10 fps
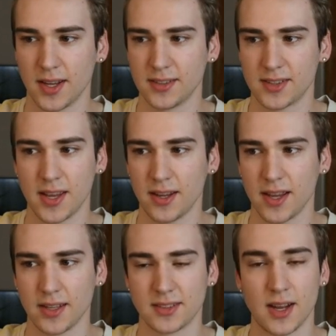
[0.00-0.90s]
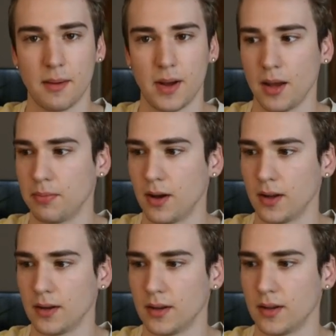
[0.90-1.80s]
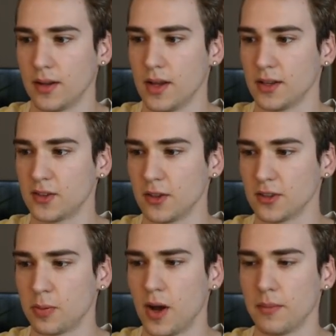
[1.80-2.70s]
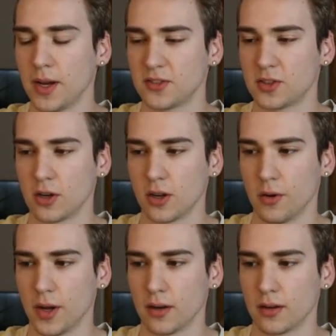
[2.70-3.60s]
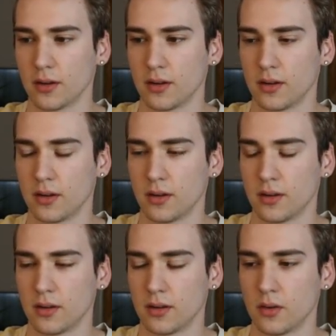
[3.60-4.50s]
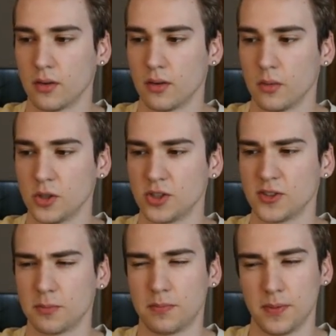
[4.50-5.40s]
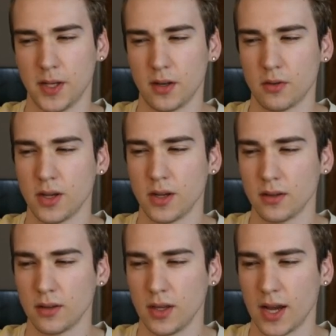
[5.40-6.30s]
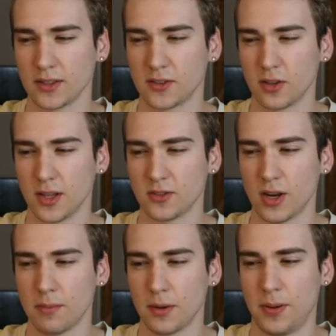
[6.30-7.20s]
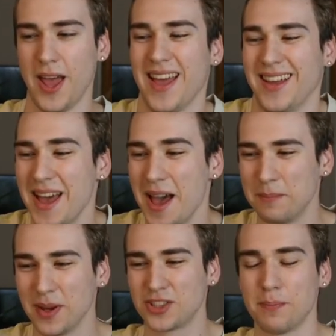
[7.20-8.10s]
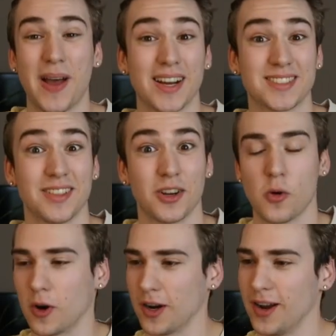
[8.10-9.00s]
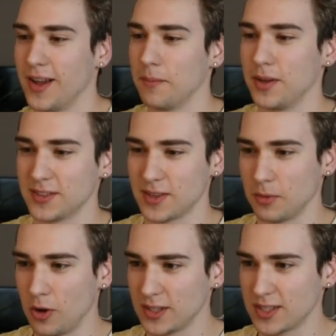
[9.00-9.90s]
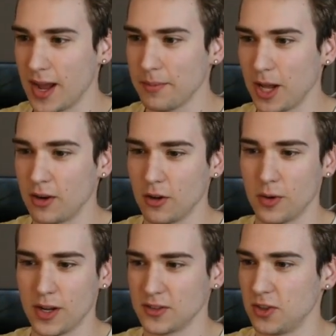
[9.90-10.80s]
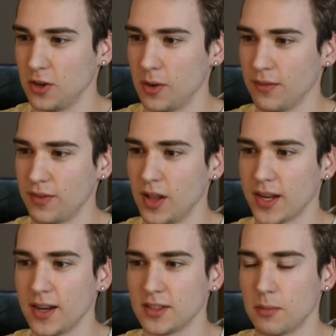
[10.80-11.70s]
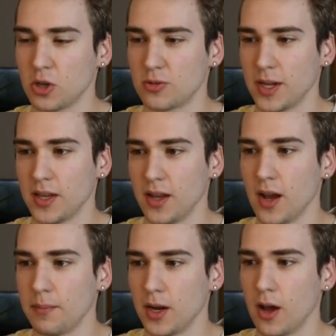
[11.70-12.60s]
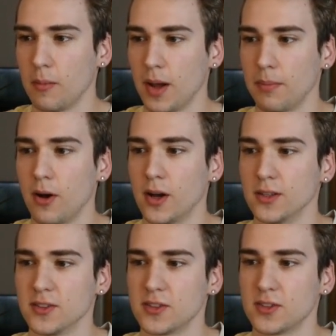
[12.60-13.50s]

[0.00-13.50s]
king can't stop my pawn. So this pawn might start going. Which is a bit annoying. Yeah, so let's drop our bishop back to the corner. Because I'm low on time and I don't know what else to do. I feel like I need to march my king up and help my pawns